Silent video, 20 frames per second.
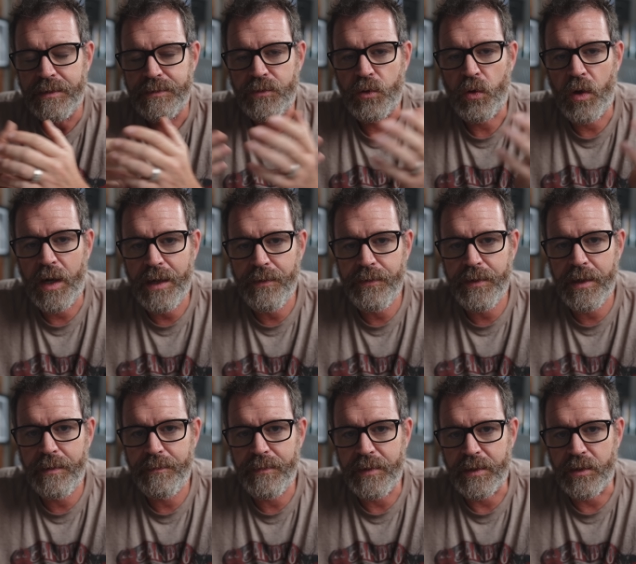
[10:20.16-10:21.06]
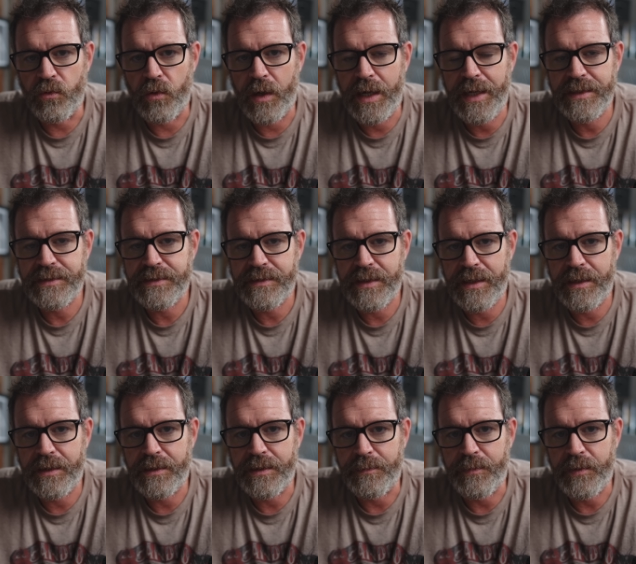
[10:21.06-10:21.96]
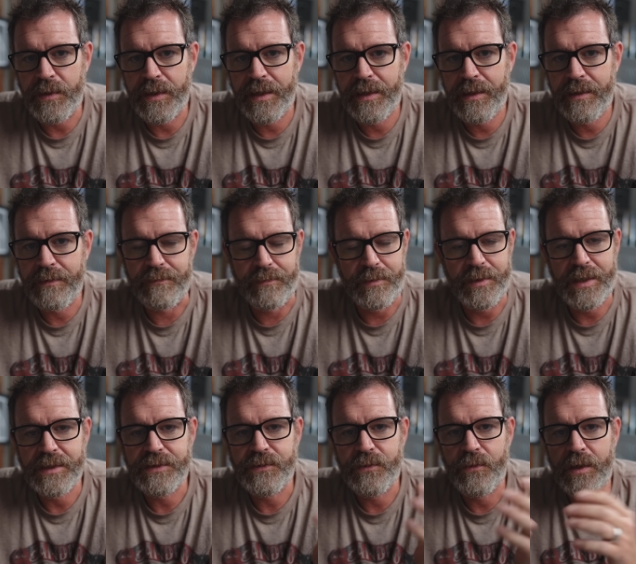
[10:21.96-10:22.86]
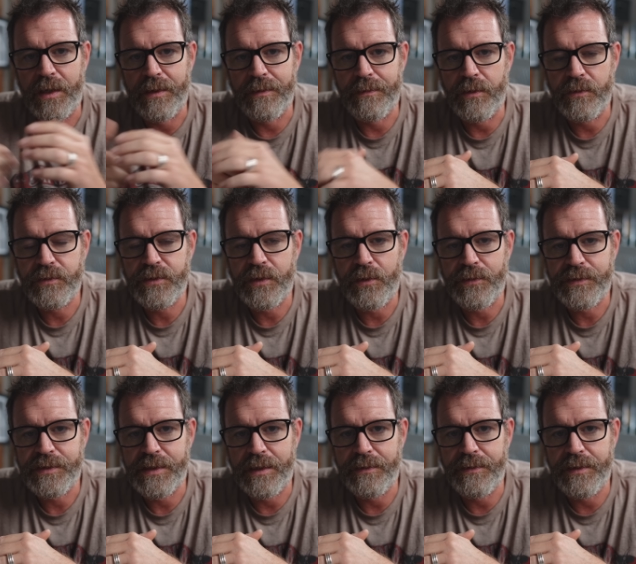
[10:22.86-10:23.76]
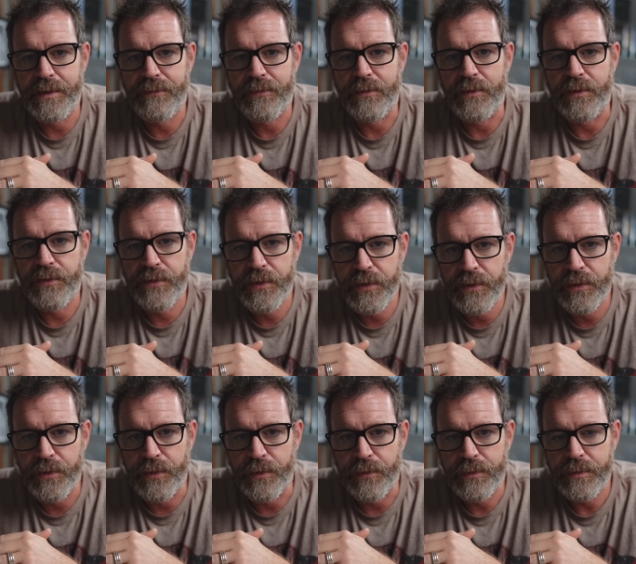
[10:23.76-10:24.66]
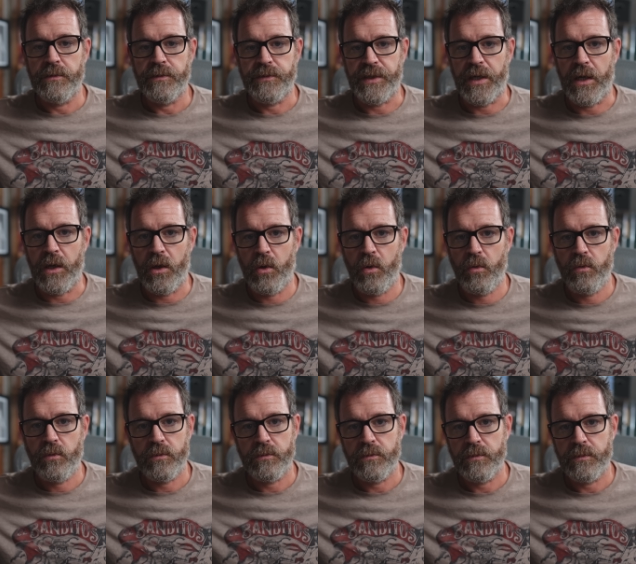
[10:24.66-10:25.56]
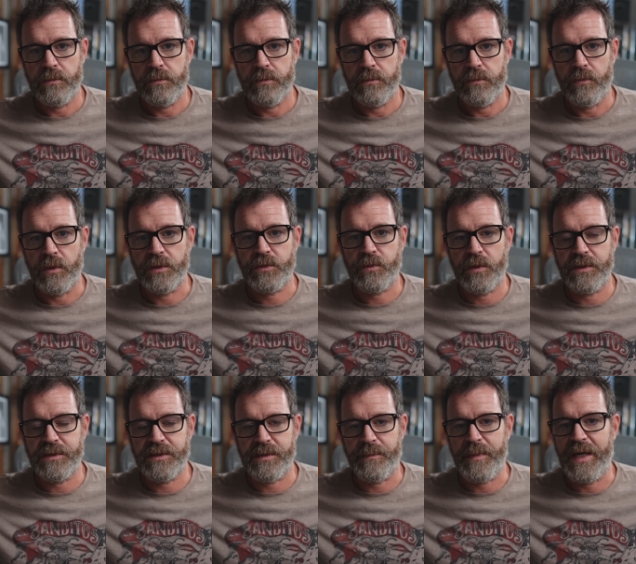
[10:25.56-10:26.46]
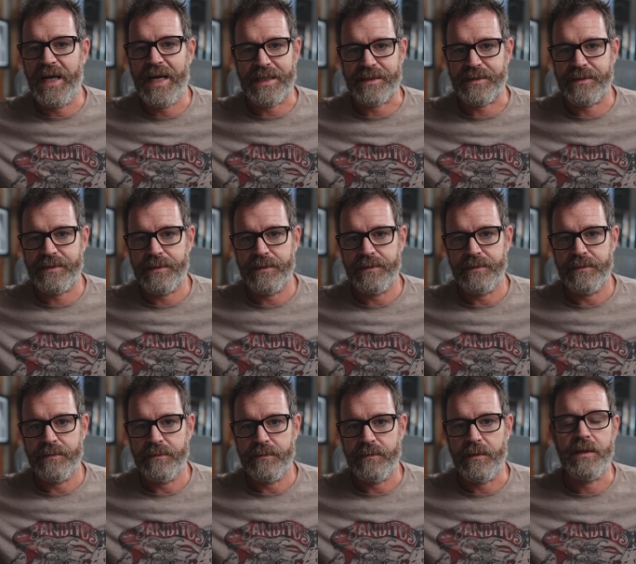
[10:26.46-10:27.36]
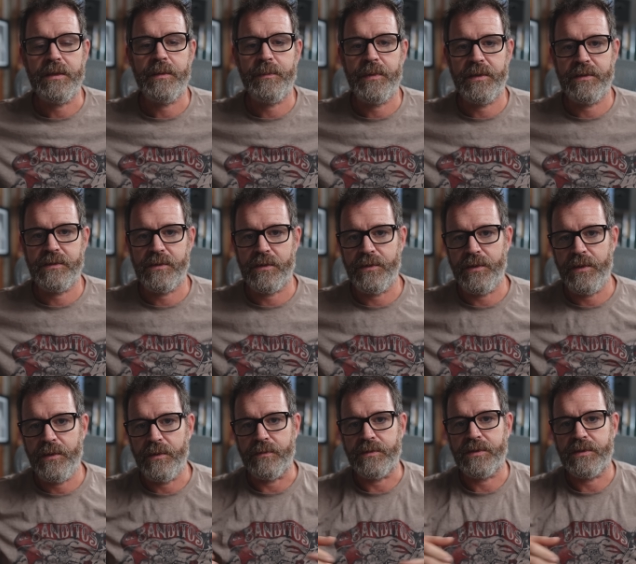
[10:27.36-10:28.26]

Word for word: crown them the greatest thing on the planet, well, guess what? Those all sound different too. So, which one's the best? Well, it depends on you.